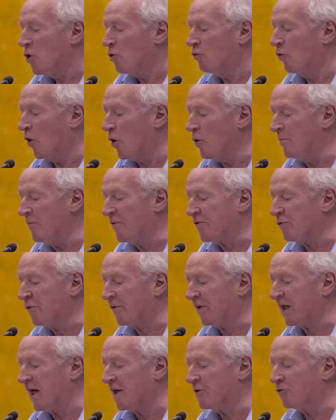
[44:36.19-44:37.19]
roam
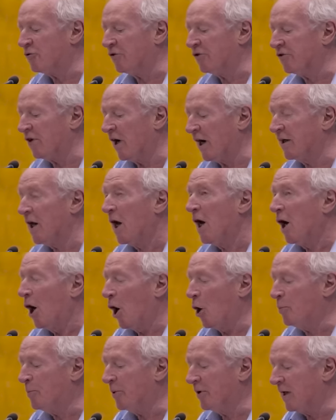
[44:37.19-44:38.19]
through the countryside,
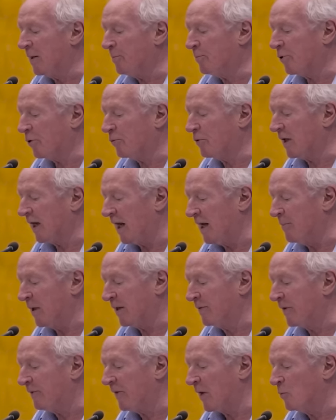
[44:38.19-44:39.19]
openly
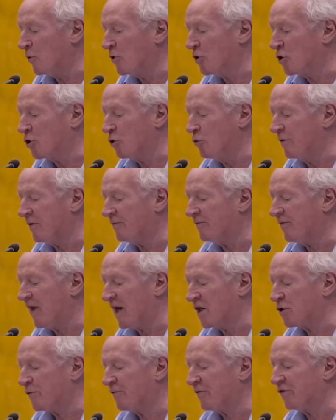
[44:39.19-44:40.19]
proclaiming that they would chew the
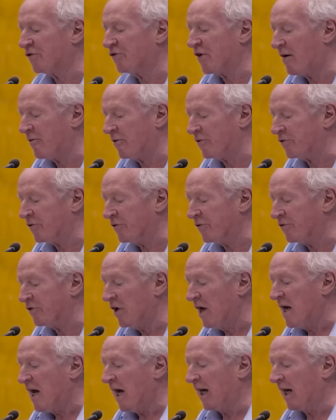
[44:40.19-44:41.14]
flesh of the Saracens